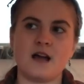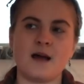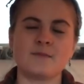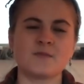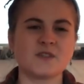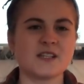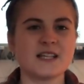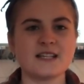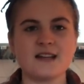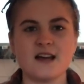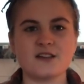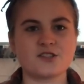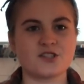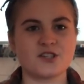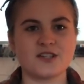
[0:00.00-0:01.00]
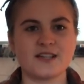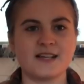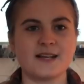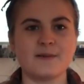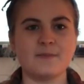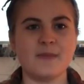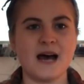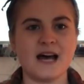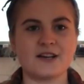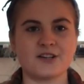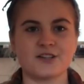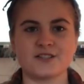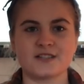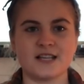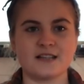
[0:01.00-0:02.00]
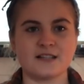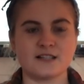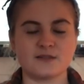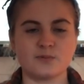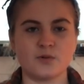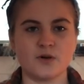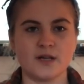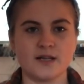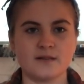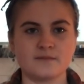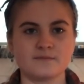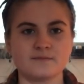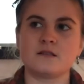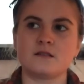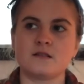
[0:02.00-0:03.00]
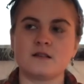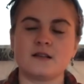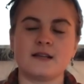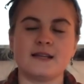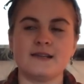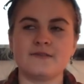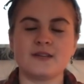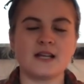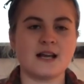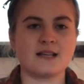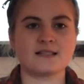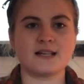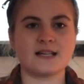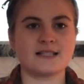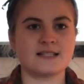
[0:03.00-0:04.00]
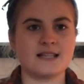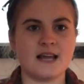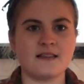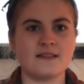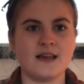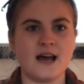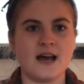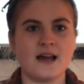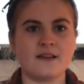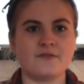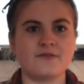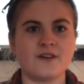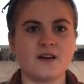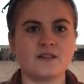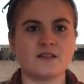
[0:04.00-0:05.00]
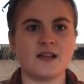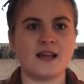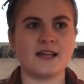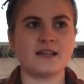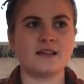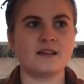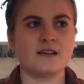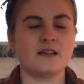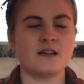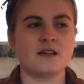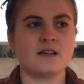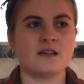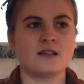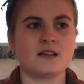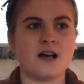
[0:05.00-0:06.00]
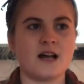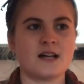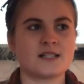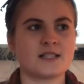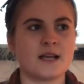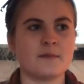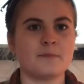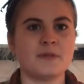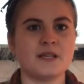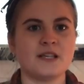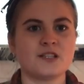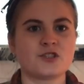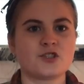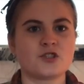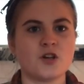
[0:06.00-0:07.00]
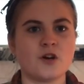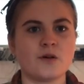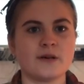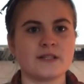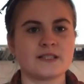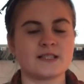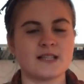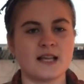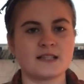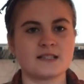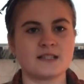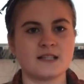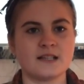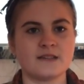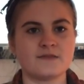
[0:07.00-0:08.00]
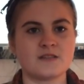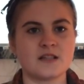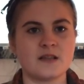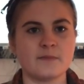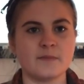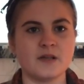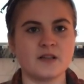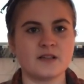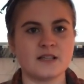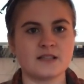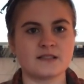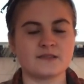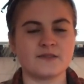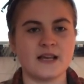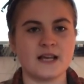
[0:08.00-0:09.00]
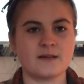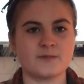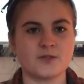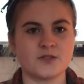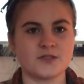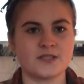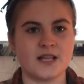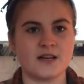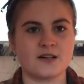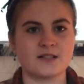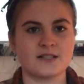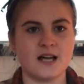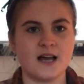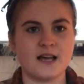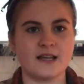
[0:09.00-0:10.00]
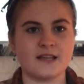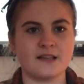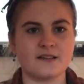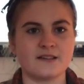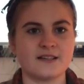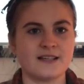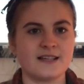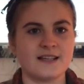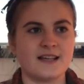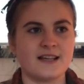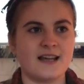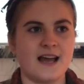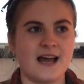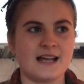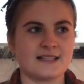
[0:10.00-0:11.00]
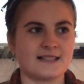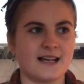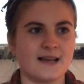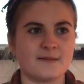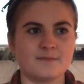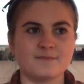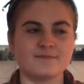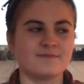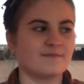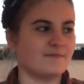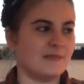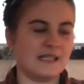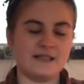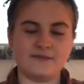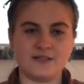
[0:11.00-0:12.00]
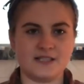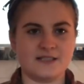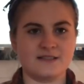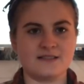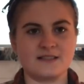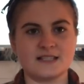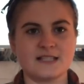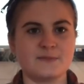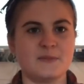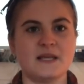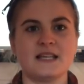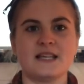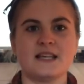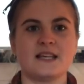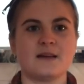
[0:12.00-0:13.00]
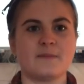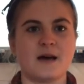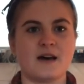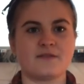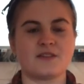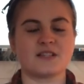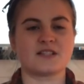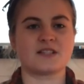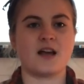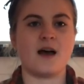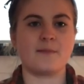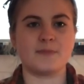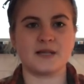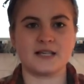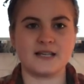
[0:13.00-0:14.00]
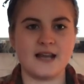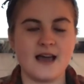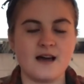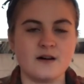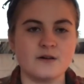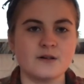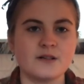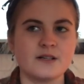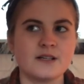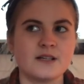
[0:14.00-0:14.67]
I'm really not sure that it matters at this point. And even as I said that, I felt like, gosh, I'm being so insensitive to the millions of animals that are dying as I'm even speaking about this topic now.